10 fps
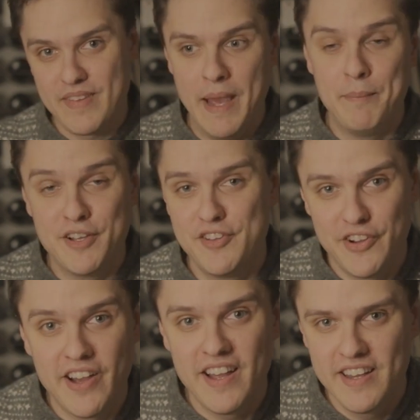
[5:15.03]

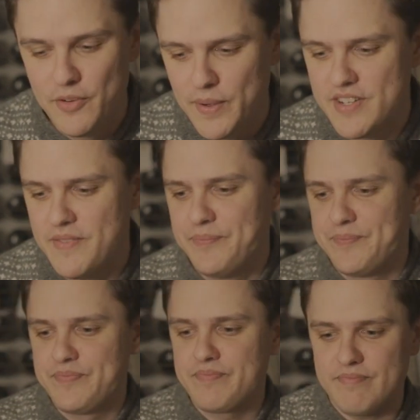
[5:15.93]
eplesyre in Norwegian.
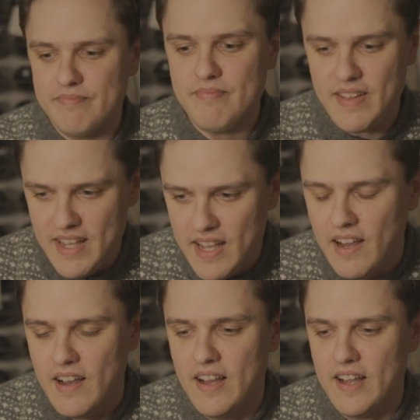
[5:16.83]

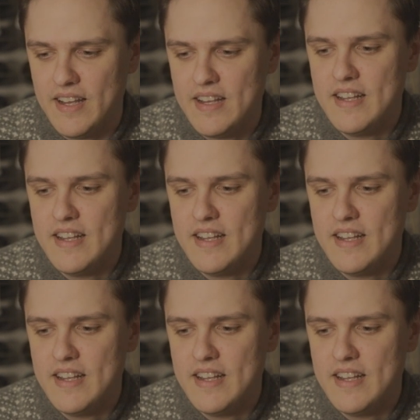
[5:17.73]
I'm